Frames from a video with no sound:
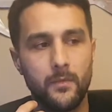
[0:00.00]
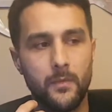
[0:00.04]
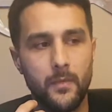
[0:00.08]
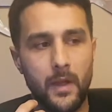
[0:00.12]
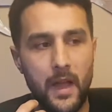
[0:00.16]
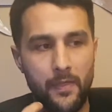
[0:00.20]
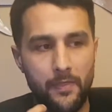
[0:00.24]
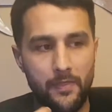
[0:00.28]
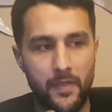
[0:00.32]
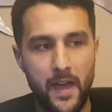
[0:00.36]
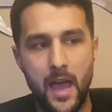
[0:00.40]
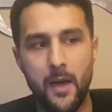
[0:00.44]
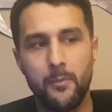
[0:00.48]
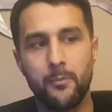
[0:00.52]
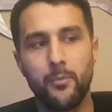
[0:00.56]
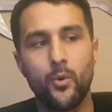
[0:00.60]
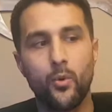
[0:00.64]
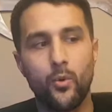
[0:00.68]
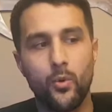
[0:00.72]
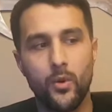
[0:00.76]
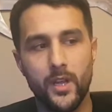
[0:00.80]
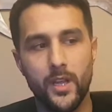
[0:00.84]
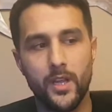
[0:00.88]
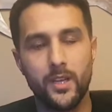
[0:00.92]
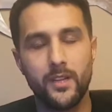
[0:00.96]
at that
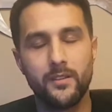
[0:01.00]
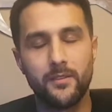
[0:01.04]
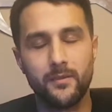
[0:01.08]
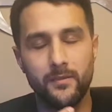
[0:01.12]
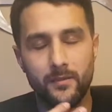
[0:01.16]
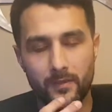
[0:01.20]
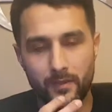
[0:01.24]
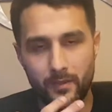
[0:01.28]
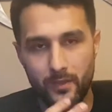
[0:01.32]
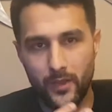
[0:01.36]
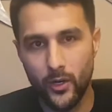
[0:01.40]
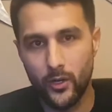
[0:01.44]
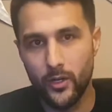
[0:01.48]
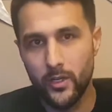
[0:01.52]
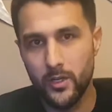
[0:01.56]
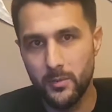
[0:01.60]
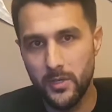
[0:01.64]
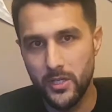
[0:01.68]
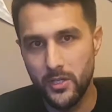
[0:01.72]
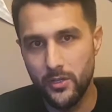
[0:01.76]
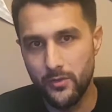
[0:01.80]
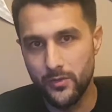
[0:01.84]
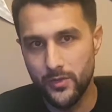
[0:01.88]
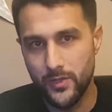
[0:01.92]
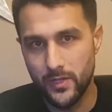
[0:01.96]
point they're going to be
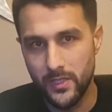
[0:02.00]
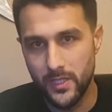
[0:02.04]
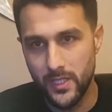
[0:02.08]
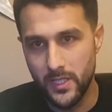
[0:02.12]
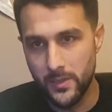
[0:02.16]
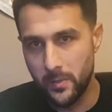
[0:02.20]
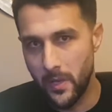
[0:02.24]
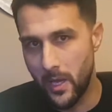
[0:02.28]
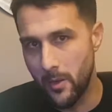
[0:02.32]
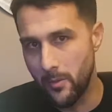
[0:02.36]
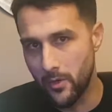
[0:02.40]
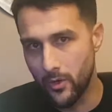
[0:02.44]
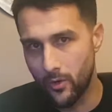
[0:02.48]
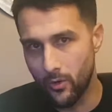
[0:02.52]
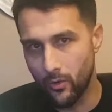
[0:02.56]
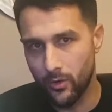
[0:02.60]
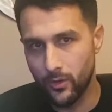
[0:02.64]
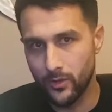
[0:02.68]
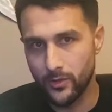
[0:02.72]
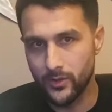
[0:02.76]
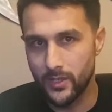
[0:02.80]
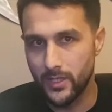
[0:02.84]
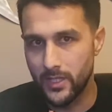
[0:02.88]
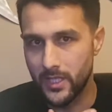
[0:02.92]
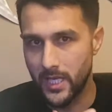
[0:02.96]
using these baby
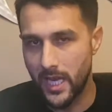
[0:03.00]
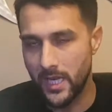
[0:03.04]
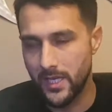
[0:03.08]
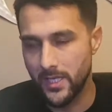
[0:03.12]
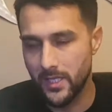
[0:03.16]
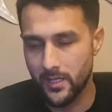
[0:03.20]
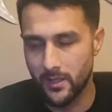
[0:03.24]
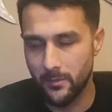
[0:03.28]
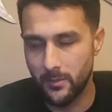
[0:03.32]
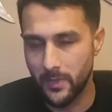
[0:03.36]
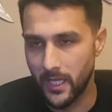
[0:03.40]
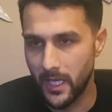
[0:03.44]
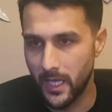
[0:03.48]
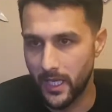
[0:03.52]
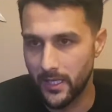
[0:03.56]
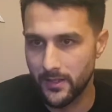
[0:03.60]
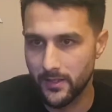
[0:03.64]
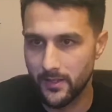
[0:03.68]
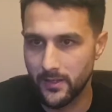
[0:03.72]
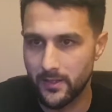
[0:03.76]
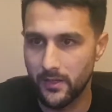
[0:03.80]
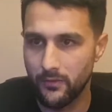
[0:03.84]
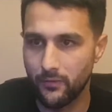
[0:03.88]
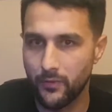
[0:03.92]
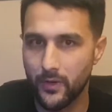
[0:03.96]
corals to test them
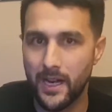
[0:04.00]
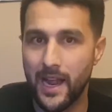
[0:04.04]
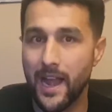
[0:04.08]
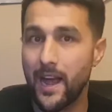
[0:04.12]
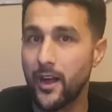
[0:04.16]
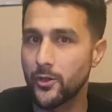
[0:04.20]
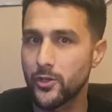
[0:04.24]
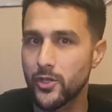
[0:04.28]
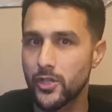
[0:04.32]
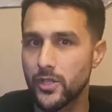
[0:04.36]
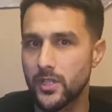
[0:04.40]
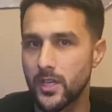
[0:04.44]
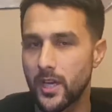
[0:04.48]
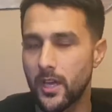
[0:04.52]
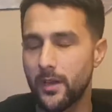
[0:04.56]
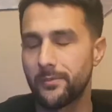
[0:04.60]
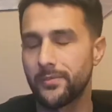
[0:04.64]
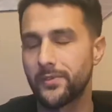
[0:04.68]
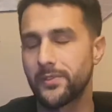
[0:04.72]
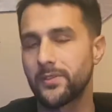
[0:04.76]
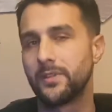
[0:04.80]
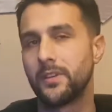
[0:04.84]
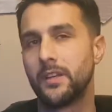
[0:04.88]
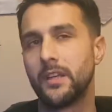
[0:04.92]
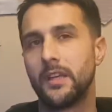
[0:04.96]
against different algae
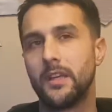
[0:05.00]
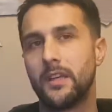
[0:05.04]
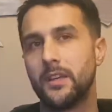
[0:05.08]
types.